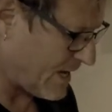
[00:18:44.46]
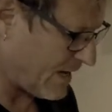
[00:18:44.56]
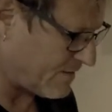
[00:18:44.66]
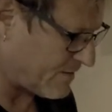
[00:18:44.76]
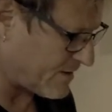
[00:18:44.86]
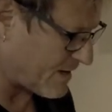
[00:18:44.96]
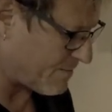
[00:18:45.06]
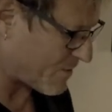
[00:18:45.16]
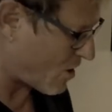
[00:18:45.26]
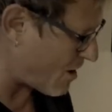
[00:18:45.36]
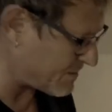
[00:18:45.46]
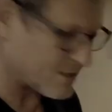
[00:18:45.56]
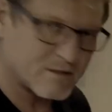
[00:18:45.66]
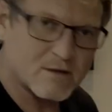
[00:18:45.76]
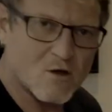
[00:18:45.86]
and
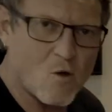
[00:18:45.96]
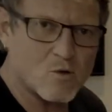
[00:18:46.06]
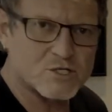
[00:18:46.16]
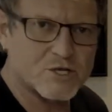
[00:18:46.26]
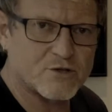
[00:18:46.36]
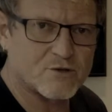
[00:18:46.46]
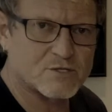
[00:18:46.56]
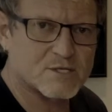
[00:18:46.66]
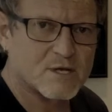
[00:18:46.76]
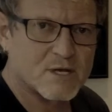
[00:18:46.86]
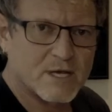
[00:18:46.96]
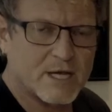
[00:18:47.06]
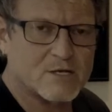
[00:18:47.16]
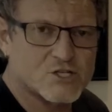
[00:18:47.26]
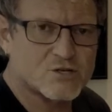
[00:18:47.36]
common chord to use
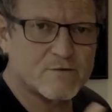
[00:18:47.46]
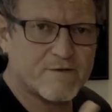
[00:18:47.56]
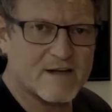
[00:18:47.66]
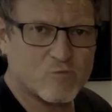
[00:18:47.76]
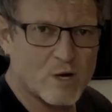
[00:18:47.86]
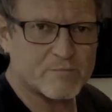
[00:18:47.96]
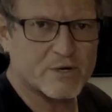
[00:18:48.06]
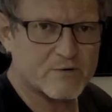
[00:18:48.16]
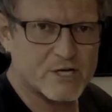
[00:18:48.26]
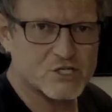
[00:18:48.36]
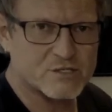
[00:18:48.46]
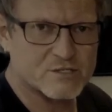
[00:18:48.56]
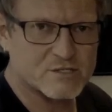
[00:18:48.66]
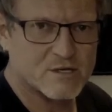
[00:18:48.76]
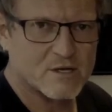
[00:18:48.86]
in 2-5-1
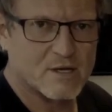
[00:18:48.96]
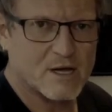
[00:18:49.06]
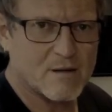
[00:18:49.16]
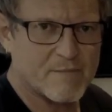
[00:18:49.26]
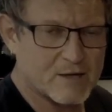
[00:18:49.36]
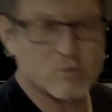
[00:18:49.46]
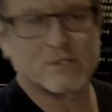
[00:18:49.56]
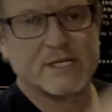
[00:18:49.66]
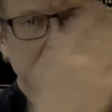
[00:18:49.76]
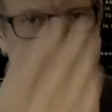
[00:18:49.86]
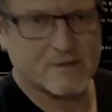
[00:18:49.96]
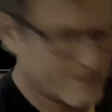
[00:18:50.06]
progressions that we'll deal with in